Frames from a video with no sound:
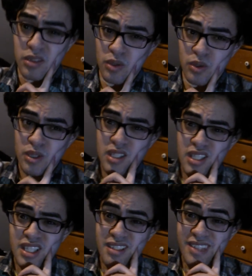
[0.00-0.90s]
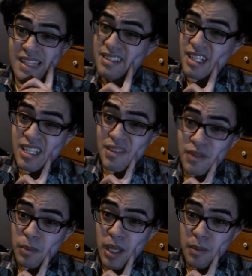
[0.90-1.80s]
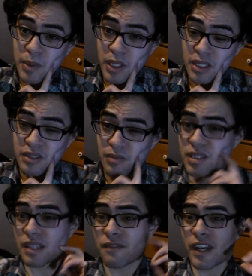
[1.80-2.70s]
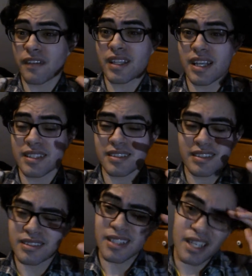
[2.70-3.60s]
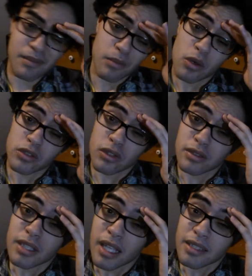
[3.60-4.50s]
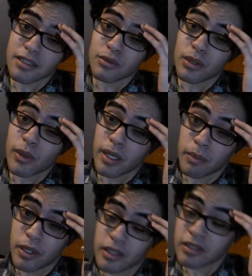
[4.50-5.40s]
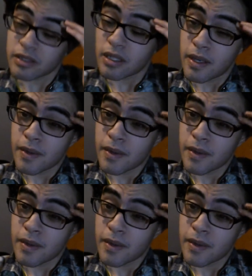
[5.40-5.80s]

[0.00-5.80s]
So that's not enough to buy books. I'm taking five classes, and most of those classes require books.